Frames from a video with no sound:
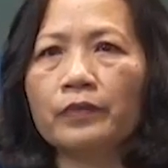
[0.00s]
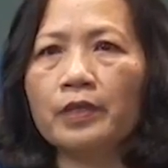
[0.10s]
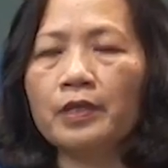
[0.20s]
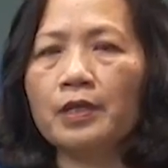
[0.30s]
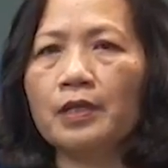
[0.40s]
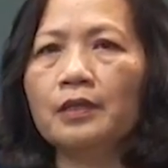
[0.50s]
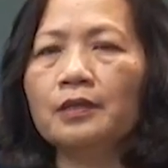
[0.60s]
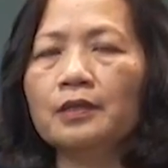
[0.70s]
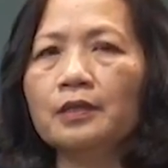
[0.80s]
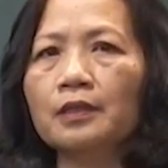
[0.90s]
here
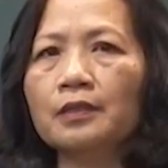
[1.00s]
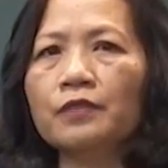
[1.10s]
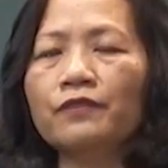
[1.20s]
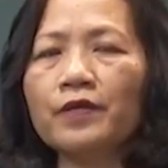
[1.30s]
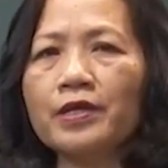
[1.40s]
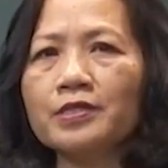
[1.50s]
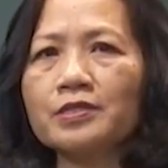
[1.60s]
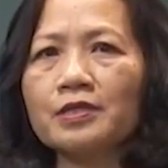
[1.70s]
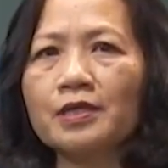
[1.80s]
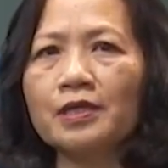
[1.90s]
the
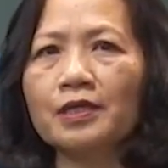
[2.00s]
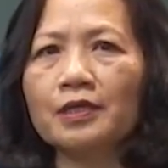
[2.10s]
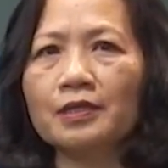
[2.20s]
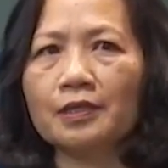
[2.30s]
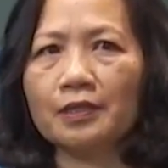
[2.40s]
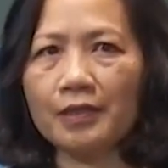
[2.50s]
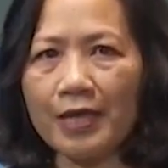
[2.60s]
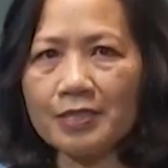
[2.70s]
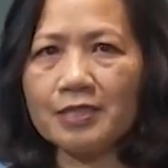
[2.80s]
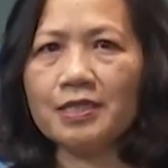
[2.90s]
phrase
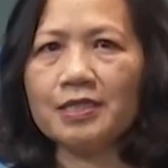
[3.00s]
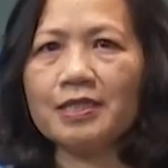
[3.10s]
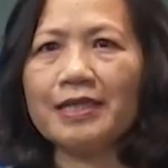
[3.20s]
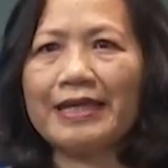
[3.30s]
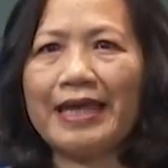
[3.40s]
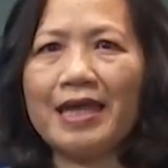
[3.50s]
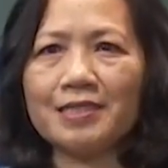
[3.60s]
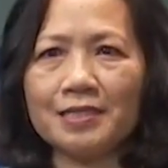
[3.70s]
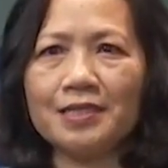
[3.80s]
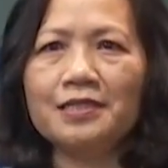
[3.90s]
testing
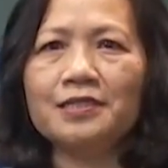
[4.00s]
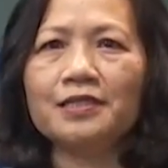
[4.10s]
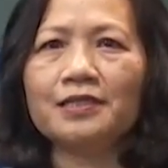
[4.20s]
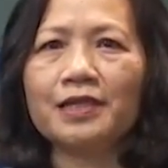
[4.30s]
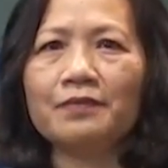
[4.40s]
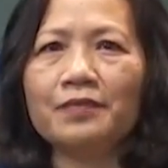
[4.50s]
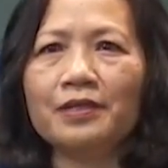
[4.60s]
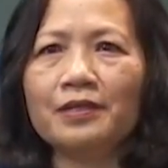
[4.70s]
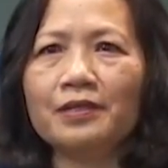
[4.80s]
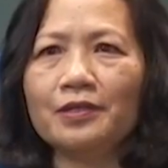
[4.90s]
as learning can
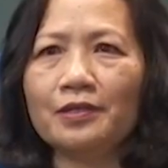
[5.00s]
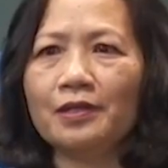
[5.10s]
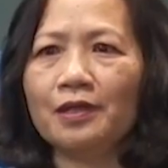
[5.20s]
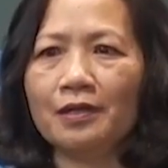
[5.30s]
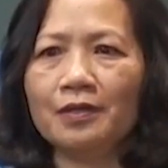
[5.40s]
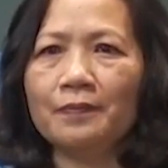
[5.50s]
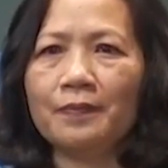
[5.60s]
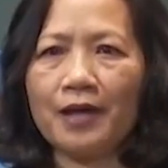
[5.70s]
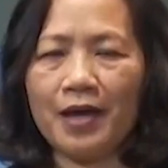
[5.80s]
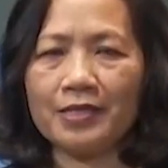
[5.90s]
be
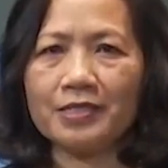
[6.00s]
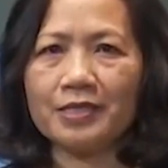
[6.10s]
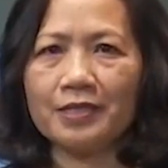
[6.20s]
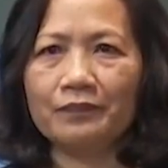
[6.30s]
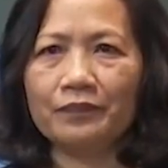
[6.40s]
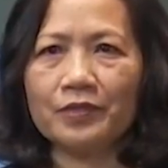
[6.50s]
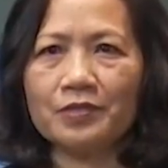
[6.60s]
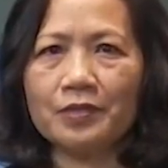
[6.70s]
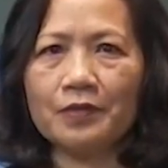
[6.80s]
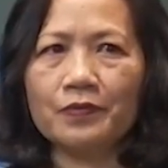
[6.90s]
applied.
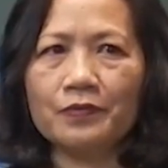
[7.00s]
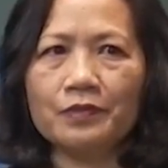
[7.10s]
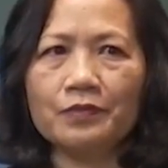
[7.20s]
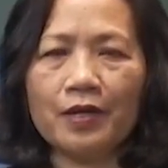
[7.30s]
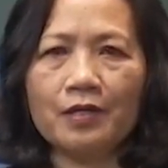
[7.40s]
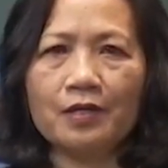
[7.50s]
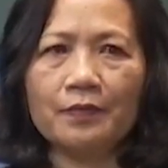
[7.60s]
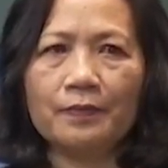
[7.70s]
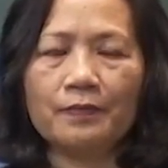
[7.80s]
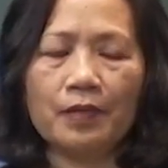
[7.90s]
So you
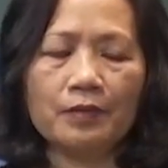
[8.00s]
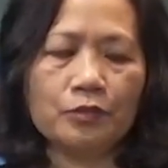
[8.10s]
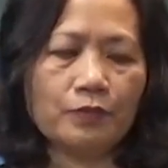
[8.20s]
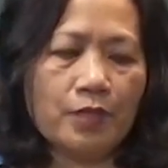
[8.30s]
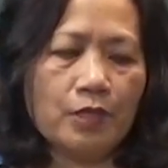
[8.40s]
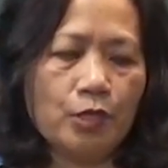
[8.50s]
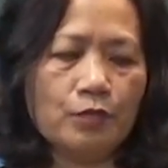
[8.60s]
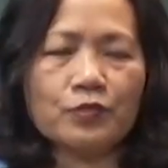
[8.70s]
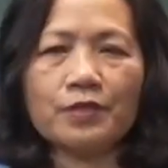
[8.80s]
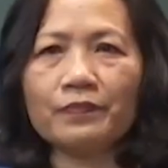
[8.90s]
can
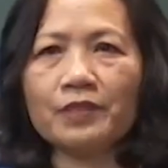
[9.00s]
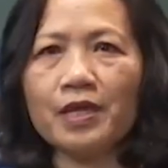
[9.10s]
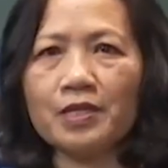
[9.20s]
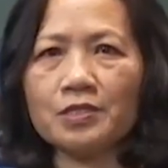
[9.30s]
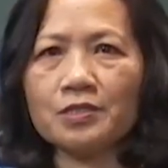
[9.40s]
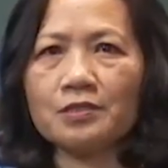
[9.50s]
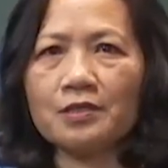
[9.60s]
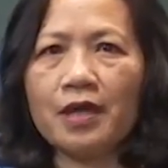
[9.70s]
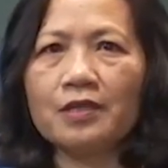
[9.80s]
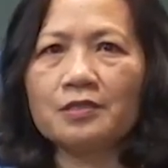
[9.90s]
use some tests,
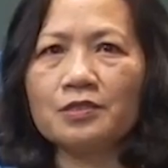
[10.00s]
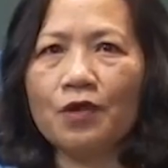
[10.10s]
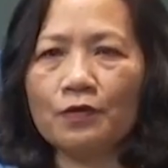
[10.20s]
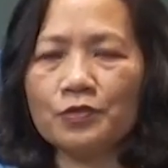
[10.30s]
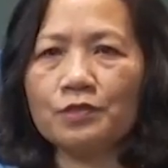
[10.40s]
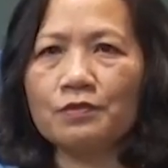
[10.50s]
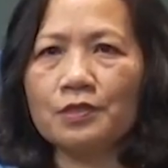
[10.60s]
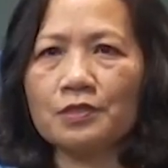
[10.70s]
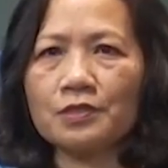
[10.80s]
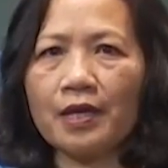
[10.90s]
and your
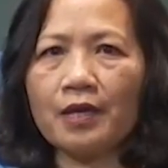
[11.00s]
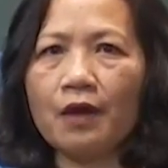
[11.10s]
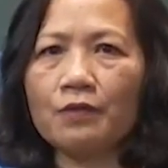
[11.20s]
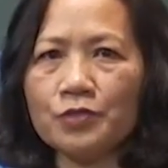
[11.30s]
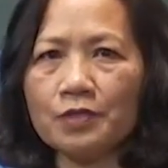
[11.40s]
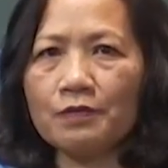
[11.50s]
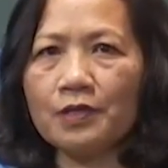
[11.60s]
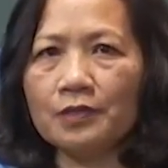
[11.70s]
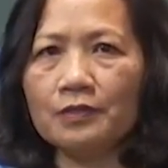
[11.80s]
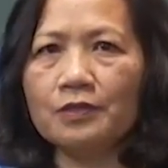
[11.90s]
students can also
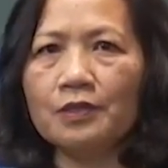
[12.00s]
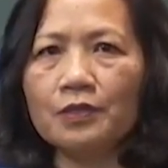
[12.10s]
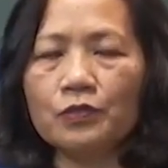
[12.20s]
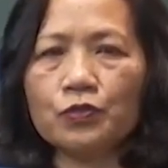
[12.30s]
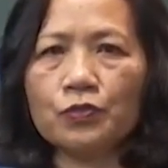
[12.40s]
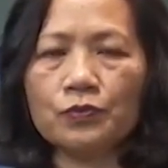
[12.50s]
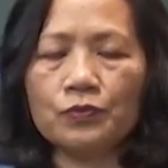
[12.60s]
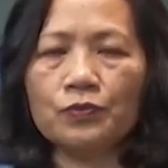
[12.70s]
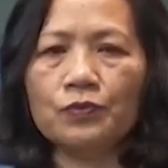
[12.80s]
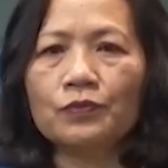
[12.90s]
learn
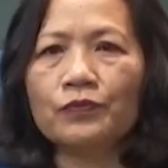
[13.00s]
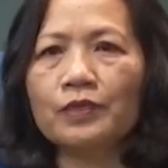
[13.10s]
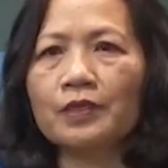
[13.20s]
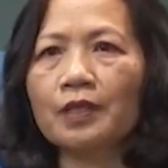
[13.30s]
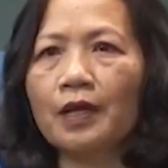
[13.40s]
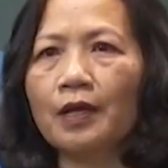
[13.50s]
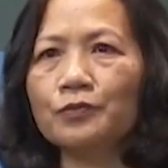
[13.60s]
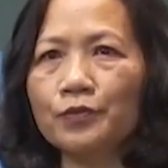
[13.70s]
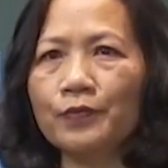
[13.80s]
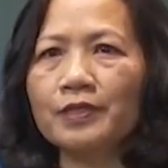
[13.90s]
through
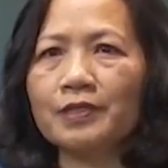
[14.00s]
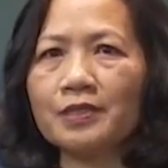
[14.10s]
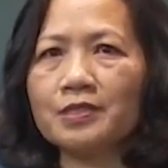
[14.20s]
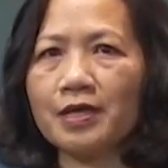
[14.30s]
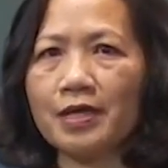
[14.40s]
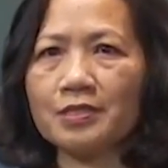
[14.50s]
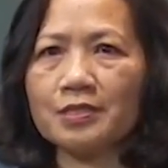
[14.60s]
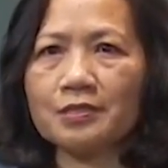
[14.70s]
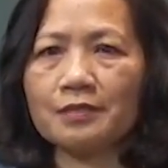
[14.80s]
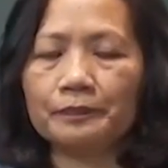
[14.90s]
doing the test.